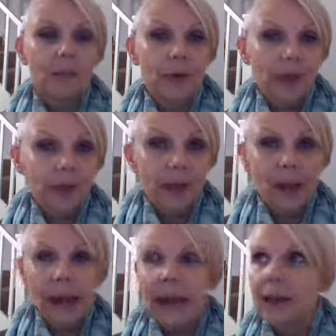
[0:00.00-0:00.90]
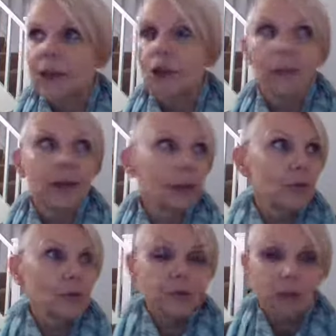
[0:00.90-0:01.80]
breathing, not being
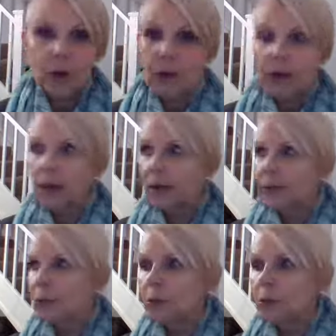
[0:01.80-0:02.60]
able to focus,